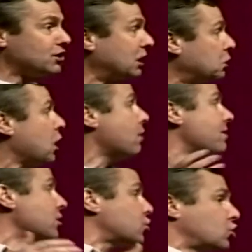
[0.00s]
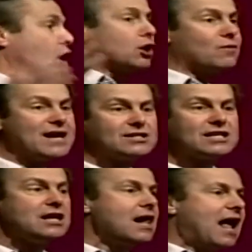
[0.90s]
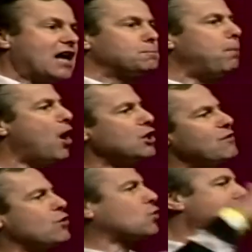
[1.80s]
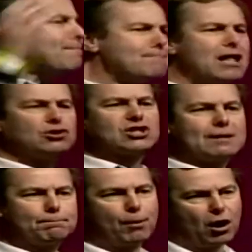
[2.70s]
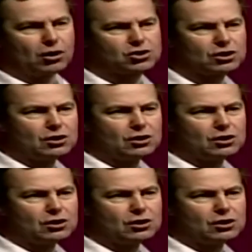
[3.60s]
encouraged, tolerated as part of the great melting pot